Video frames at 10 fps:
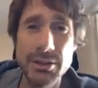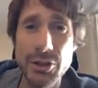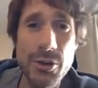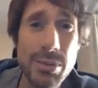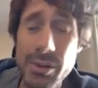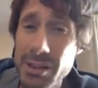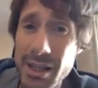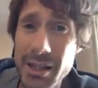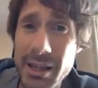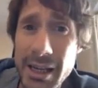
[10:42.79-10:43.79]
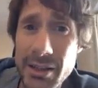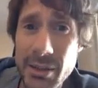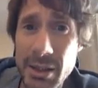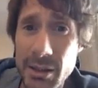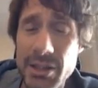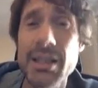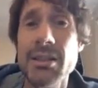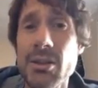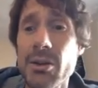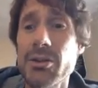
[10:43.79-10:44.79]
No point delegating something that
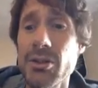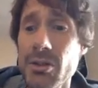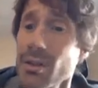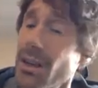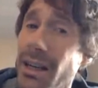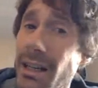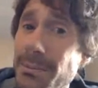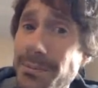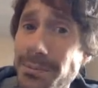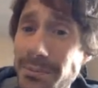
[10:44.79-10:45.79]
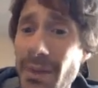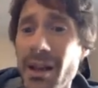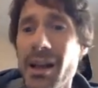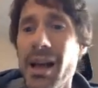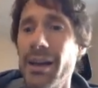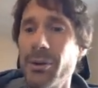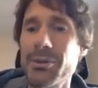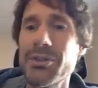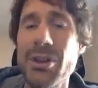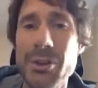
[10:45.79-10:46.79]
doesn't cost you time, and
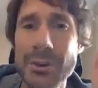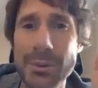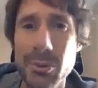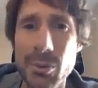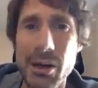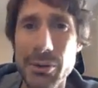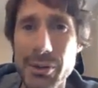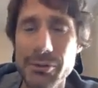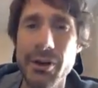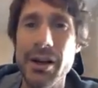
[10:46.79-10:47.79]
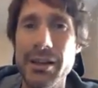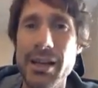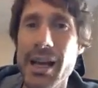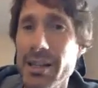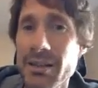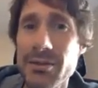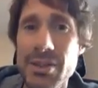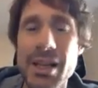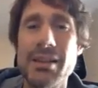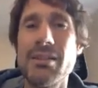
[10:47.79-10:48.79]
also well-defined. As I've
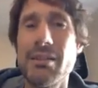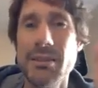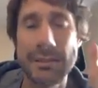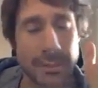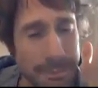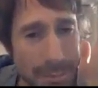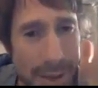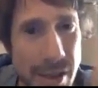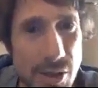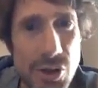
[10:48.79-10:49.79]
said, make